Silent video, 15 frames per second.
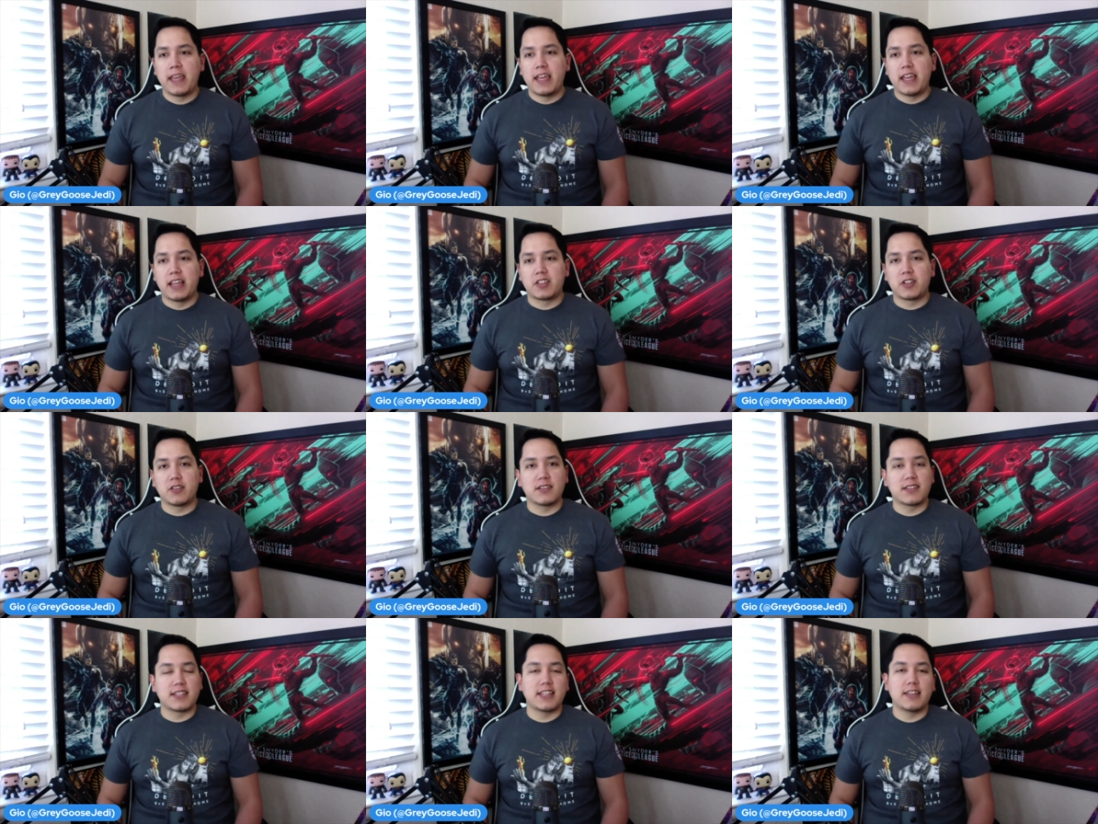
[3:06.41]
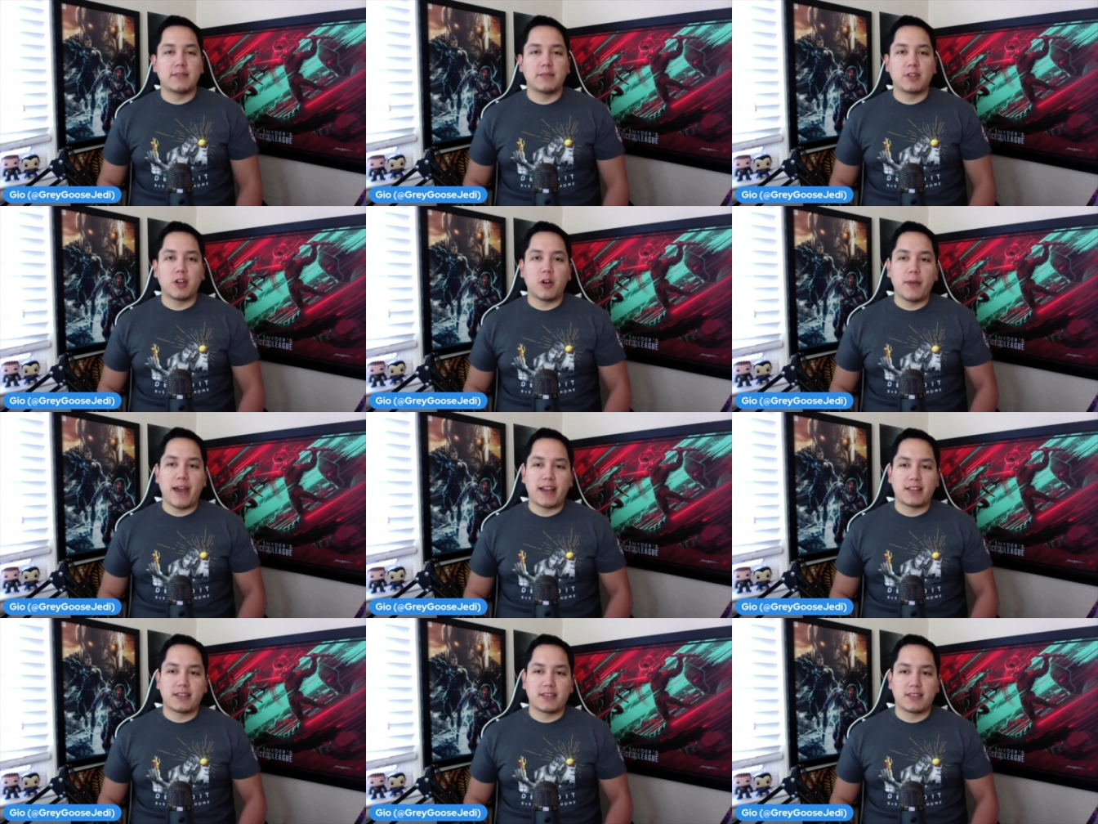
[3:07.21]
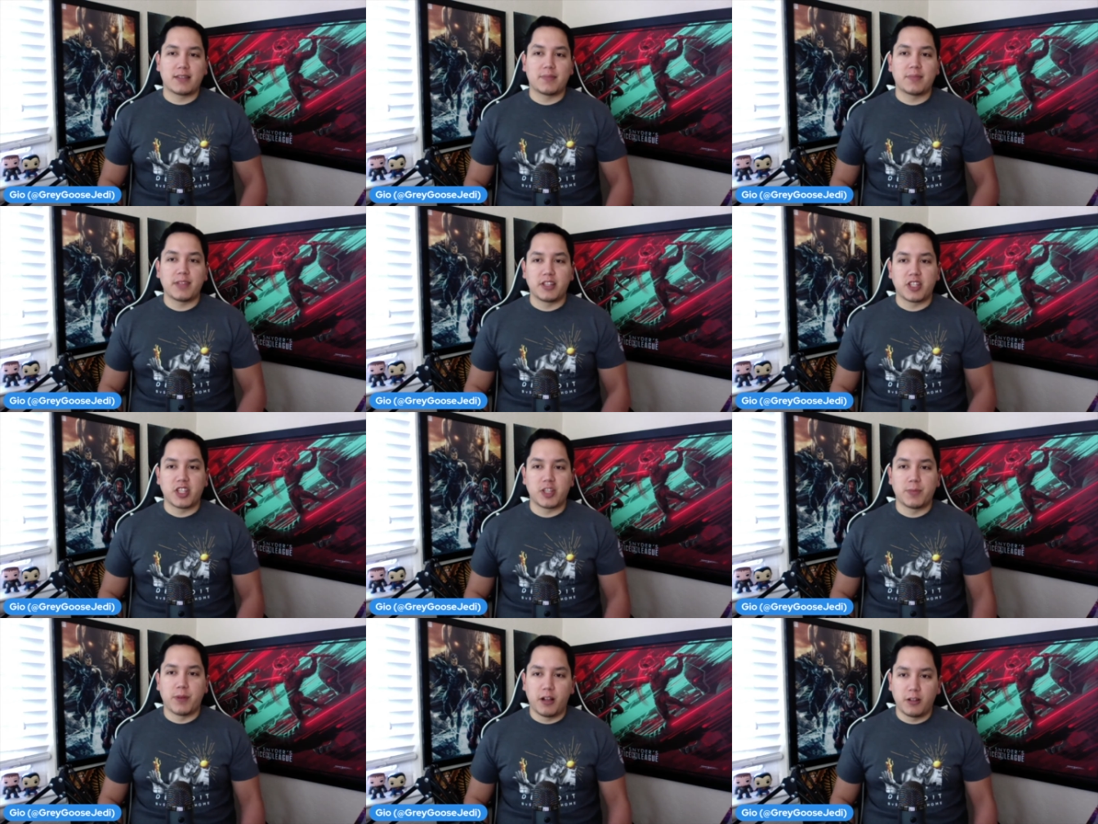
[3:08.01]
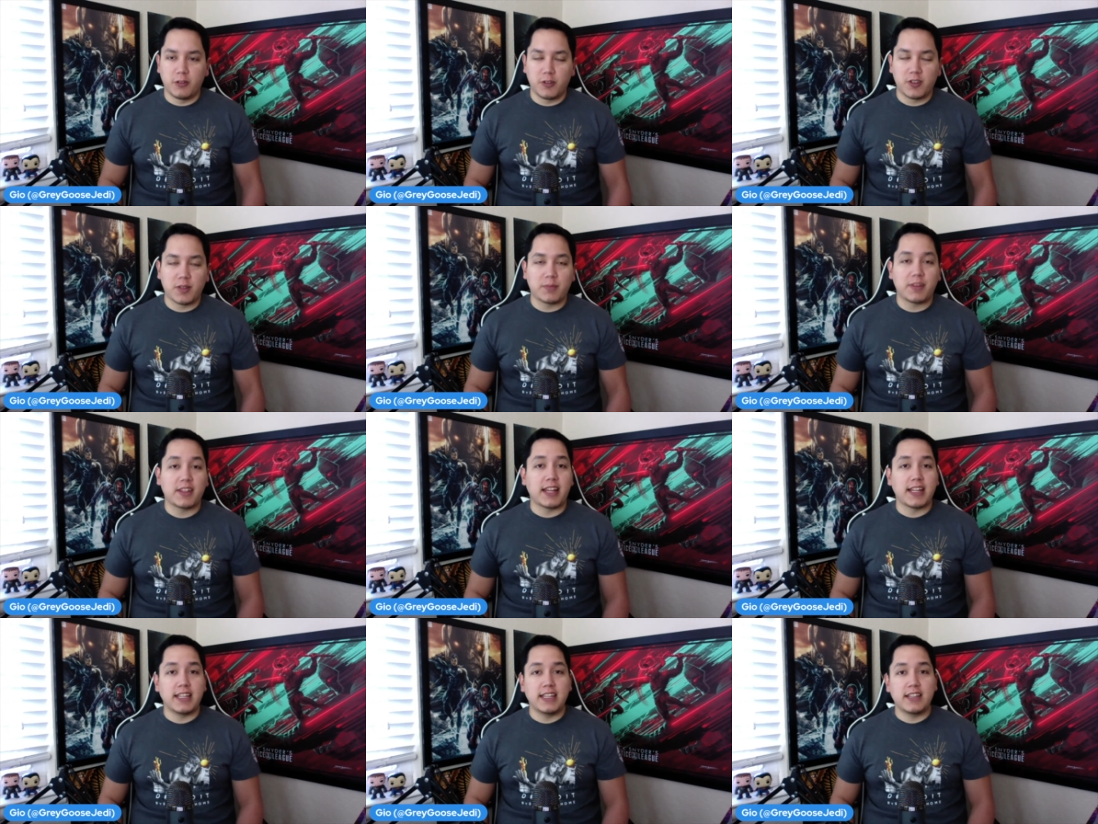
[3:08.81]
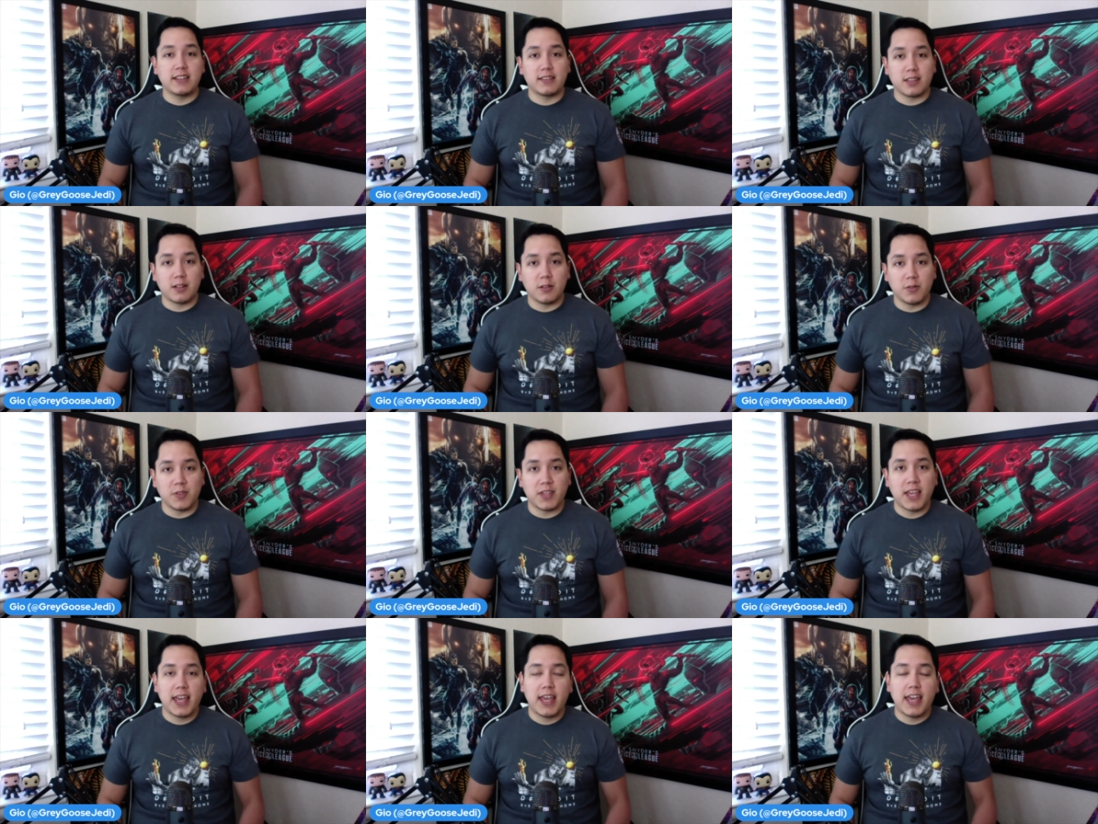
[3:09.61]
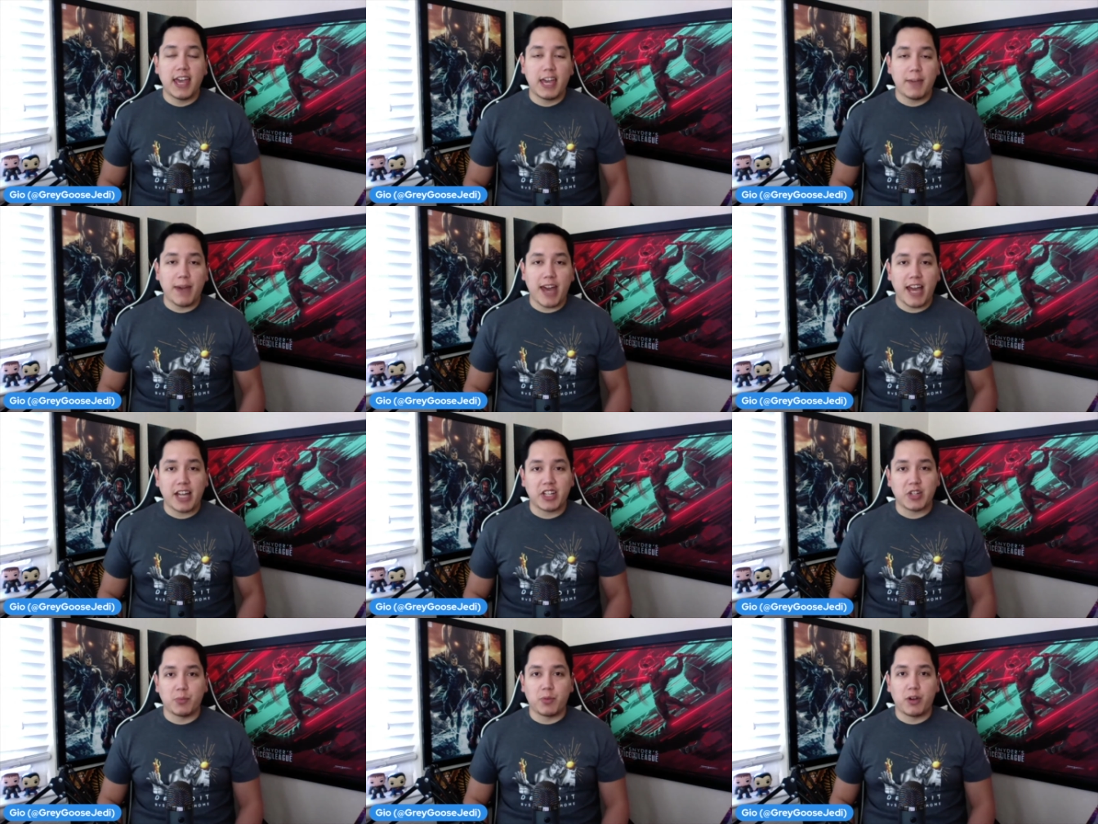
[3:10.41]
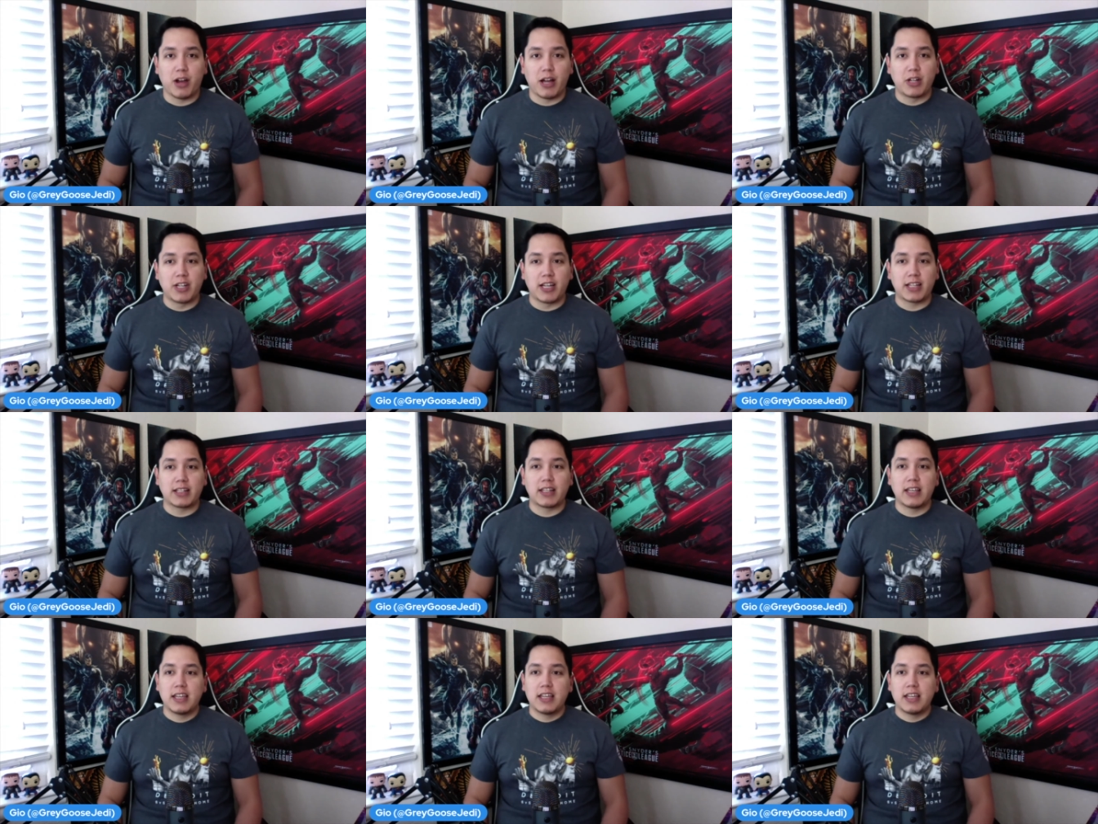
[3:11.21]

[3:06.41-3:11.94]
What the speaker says: it's good to see him go back to something smaller, something that he considers a passion project.